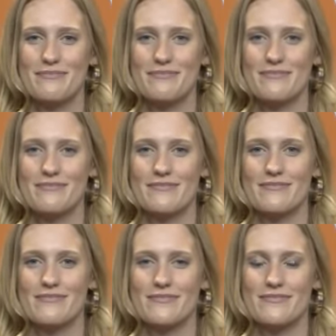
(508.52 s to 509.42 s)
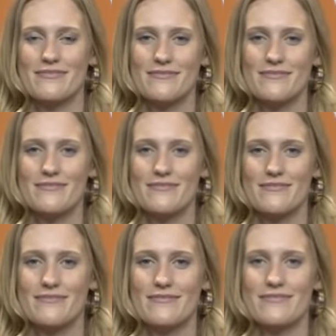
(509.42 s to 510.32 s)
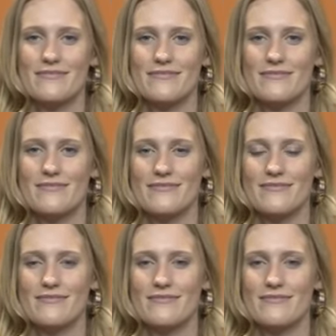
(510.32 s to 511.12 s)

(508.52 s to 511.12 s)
[no speech]